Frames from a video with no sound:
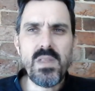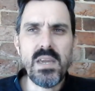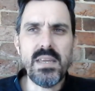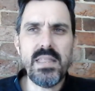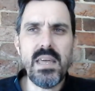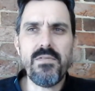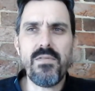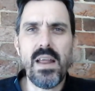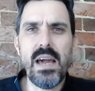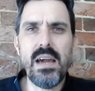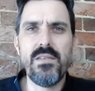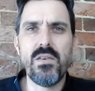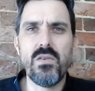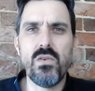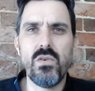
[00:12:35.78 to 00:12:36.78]
in their
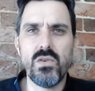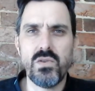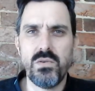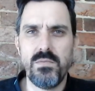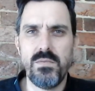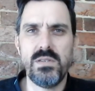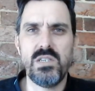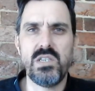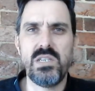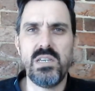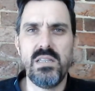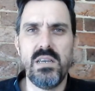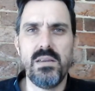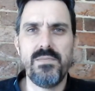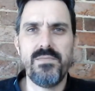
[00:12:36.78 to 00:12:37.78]
flavour, or just
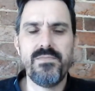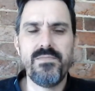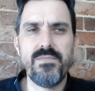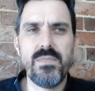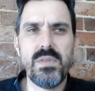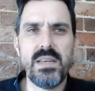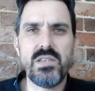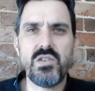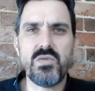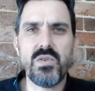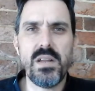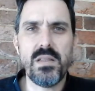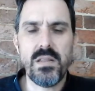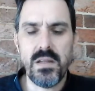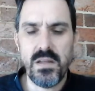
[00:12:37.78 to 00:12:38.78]
in their
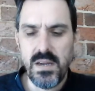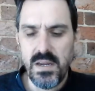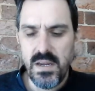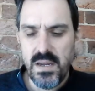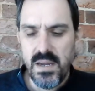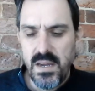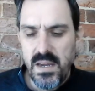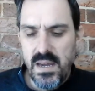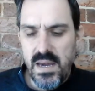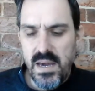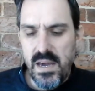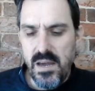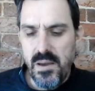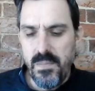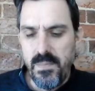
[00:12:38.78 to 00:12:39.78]
strength.
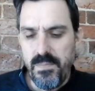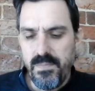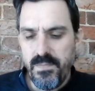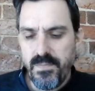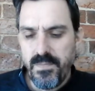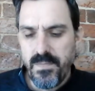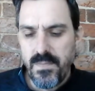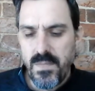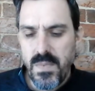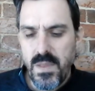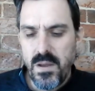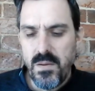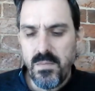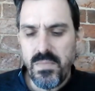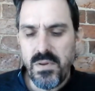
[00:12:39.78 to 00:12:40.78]

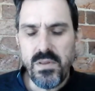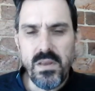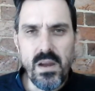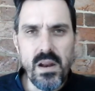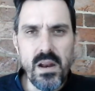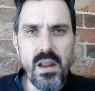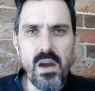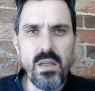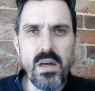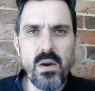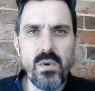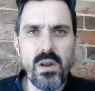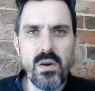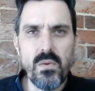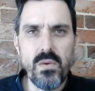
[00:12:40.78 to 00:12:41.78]
But I know that
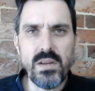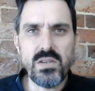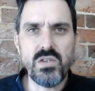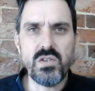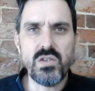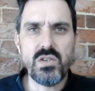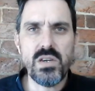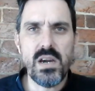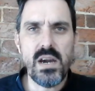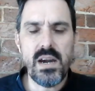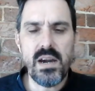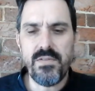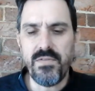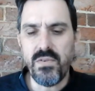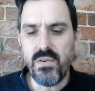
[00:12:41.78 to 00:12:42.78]
when I reach
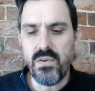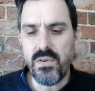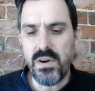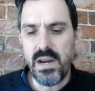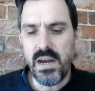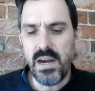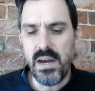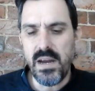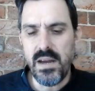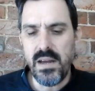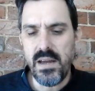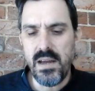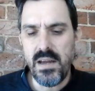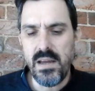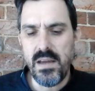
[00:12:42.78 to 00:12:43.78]
for
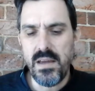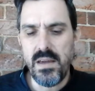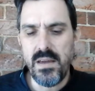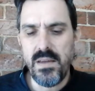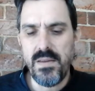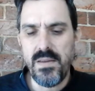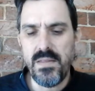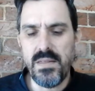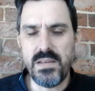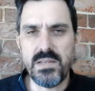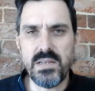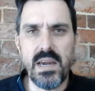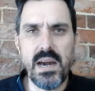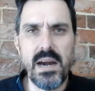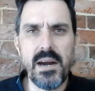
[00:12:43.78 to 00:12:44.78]
this
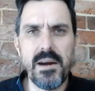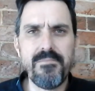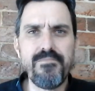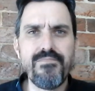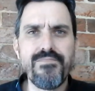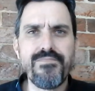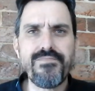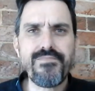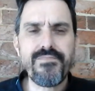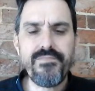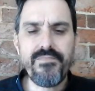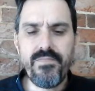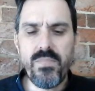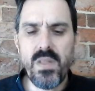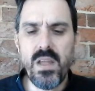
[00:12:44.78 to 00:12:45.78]
cigar,
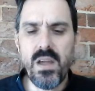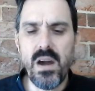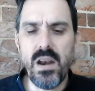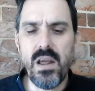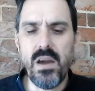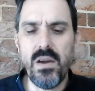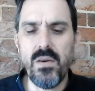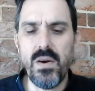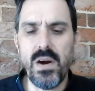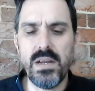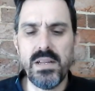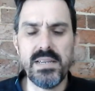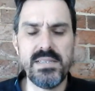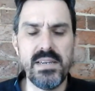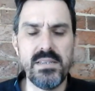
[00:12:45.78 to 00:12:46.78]
I know
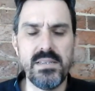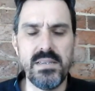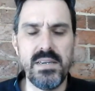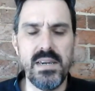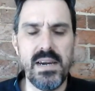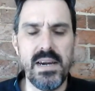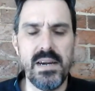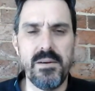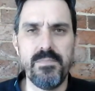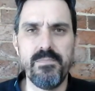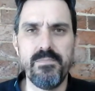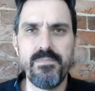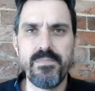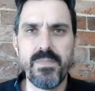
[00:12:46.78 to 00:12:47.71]
I tend to